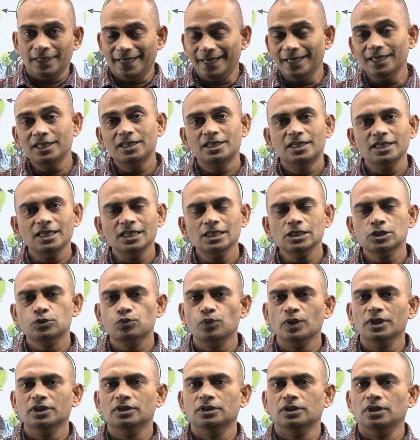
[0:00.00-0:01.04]
It deals
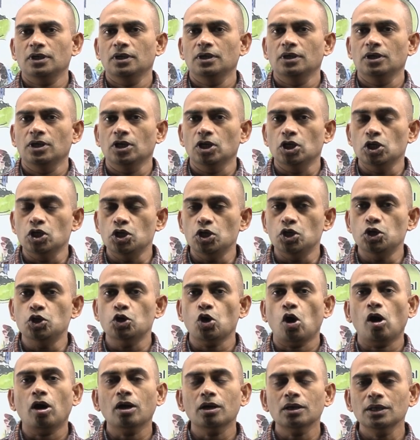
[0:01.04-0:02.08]
with
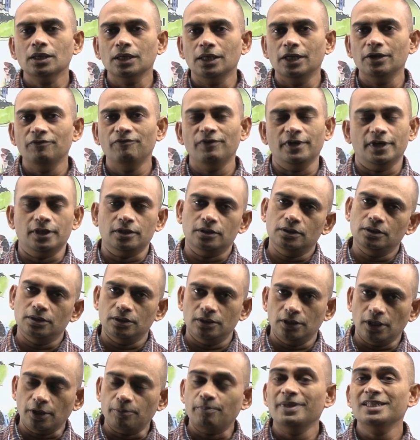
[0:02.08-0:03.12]
non-living.
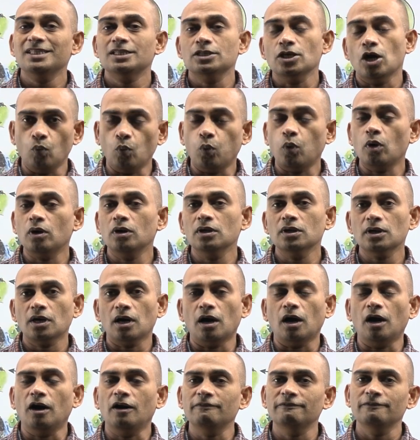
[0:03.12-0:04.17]
That means world
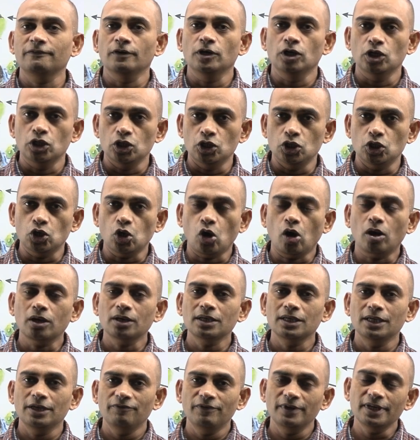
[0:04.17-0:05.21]
of
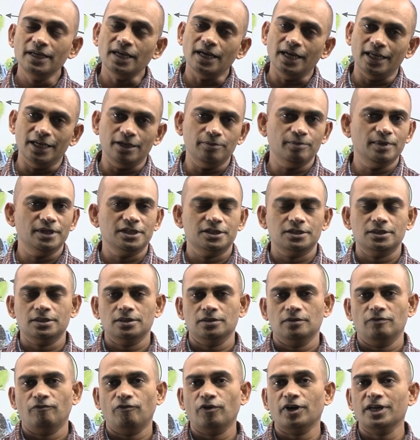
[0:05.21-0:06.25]
non-living elements.
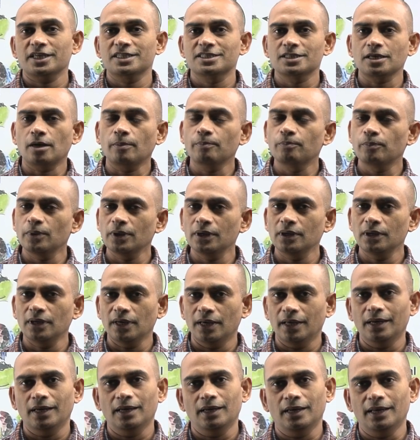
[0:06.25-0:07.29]
For example,
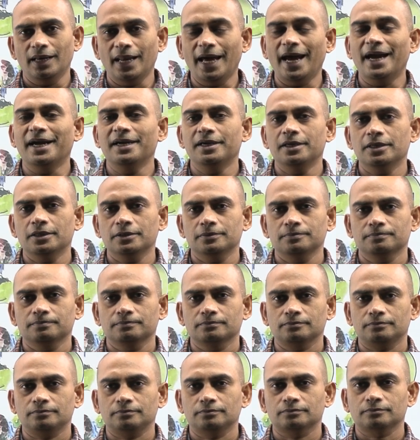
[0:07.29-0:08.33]
land.
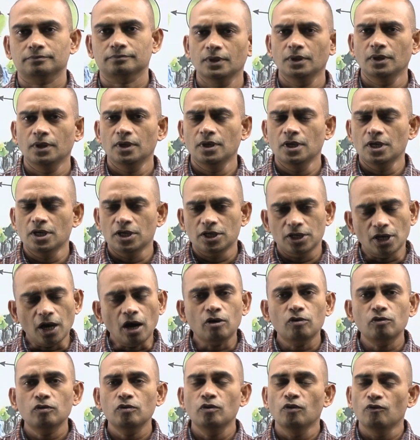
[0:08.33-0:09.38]

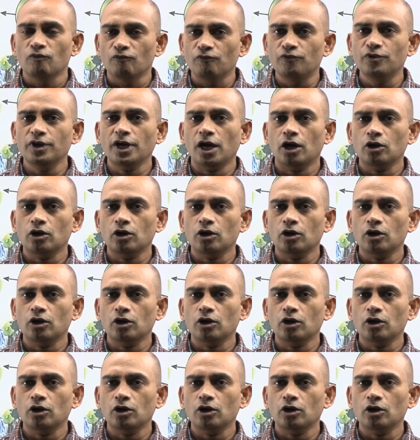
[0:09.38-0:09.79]
Now, we